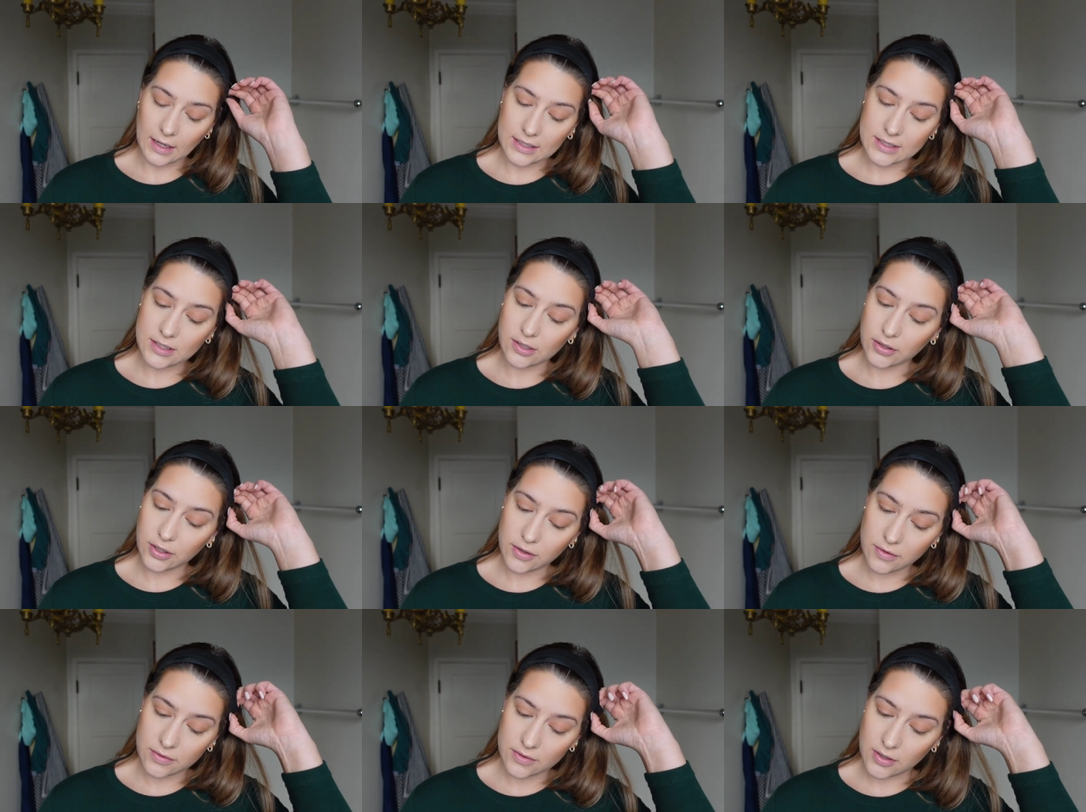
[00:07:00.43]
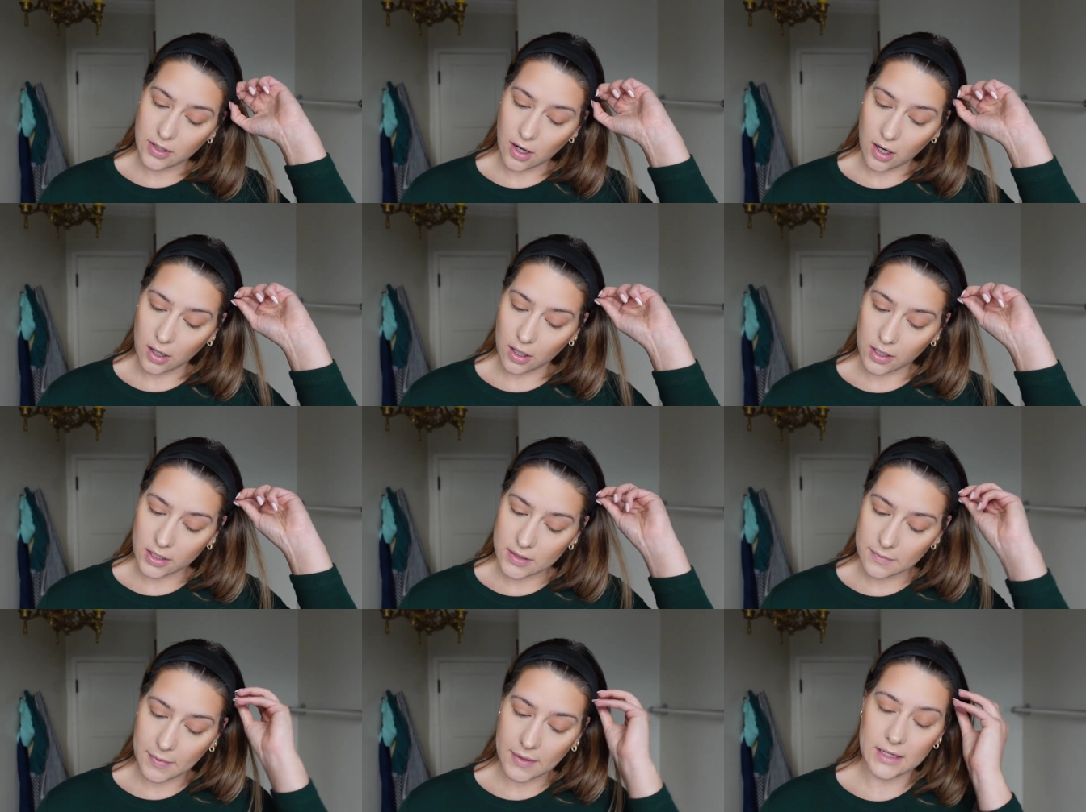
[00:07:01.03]
I still use
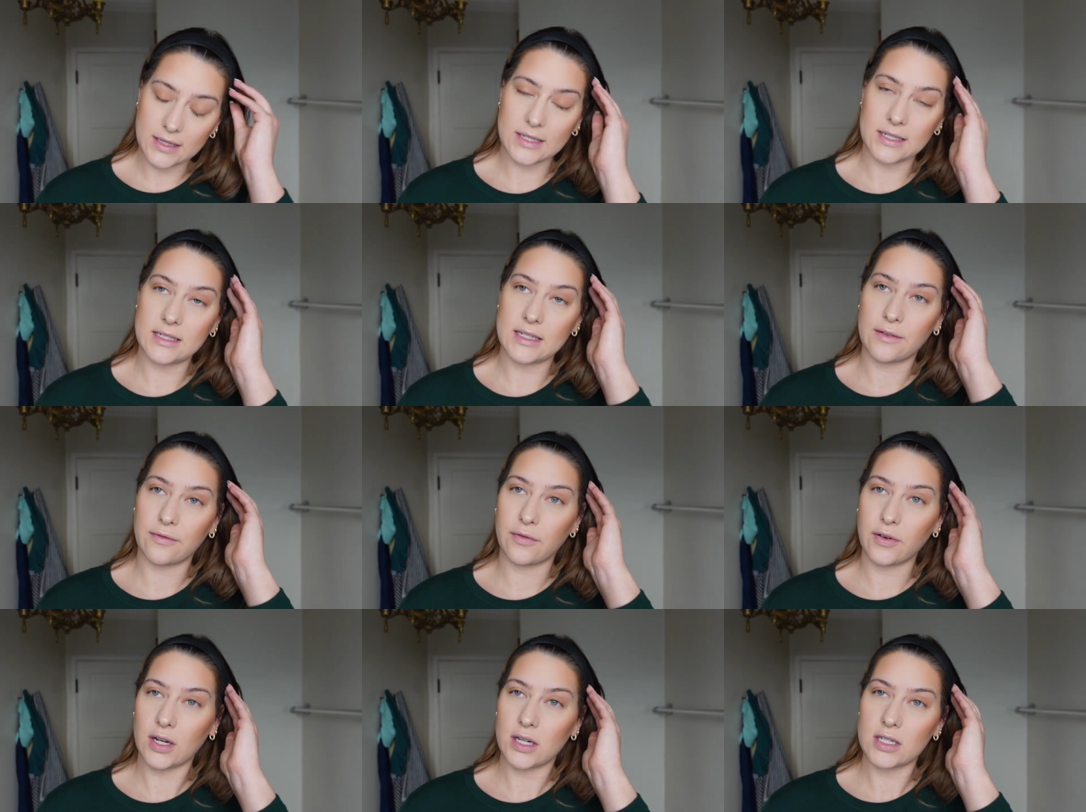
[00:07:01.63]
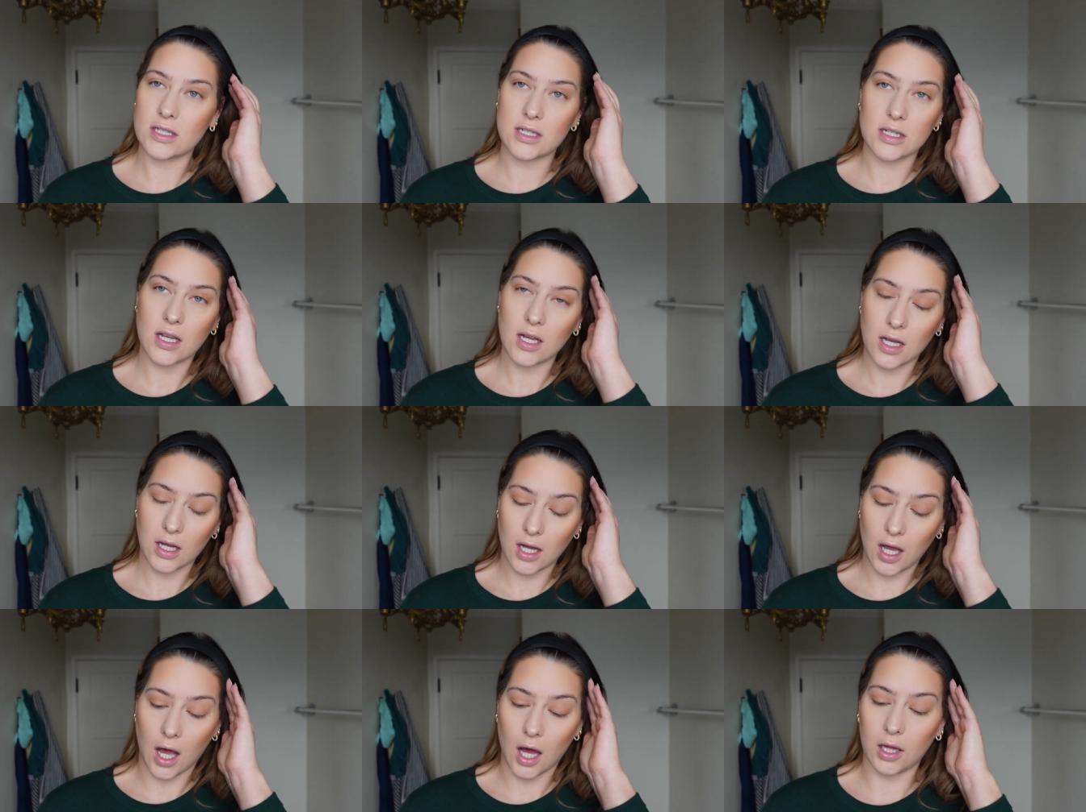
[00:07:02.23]
NARS, but it's a different
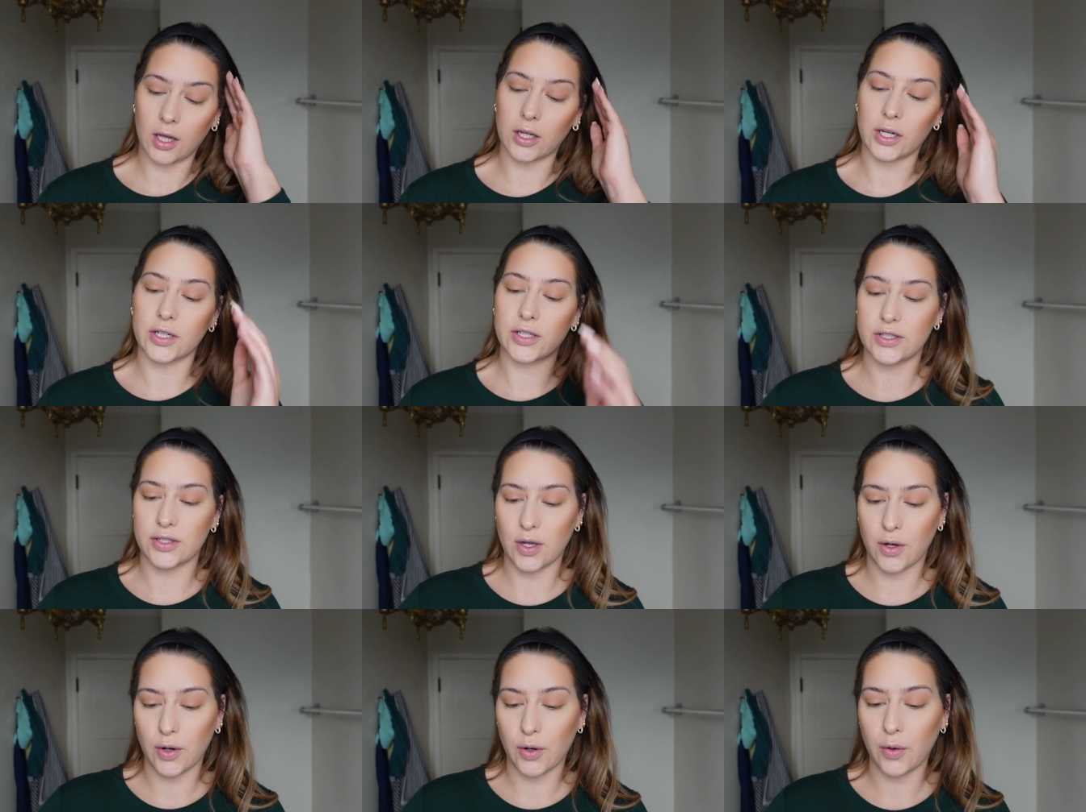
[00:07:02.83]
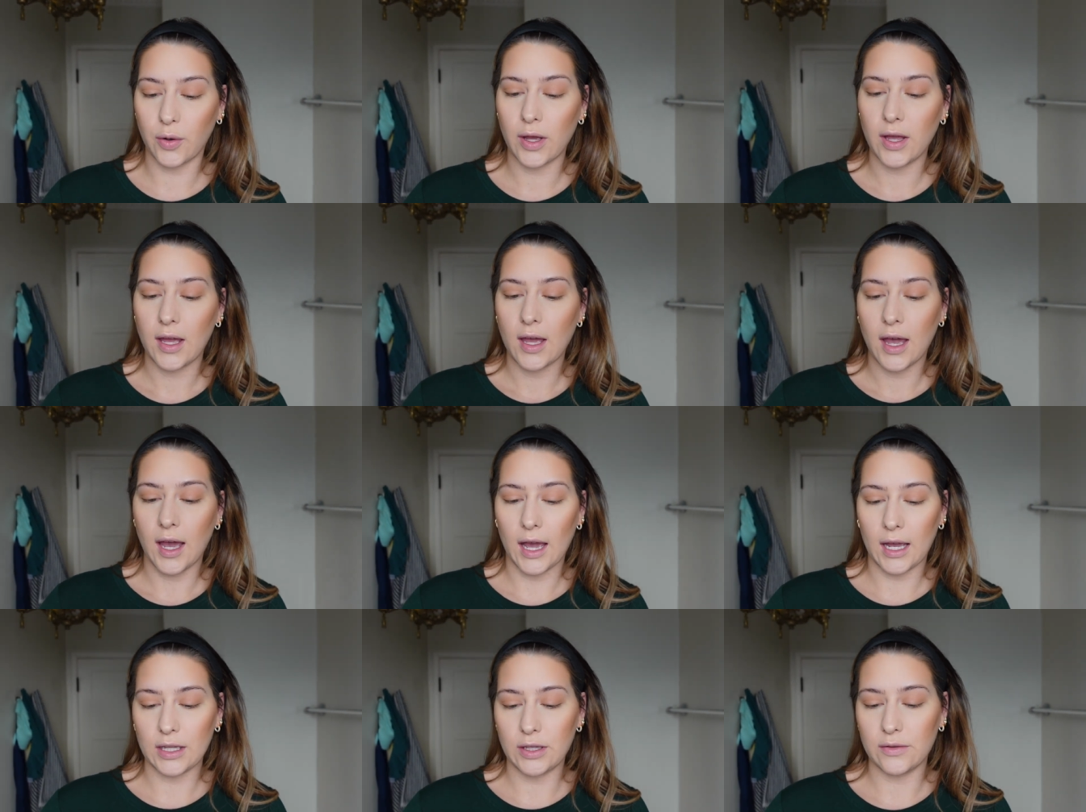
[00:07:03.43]
color. So
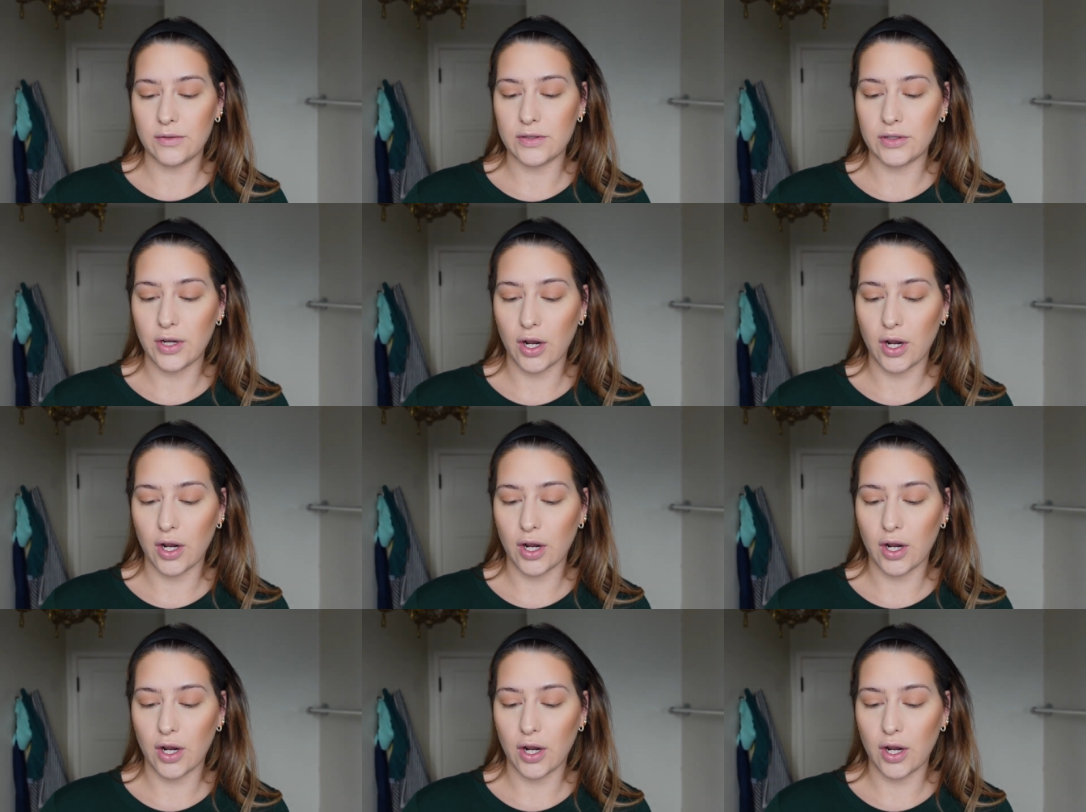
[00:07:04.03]
I use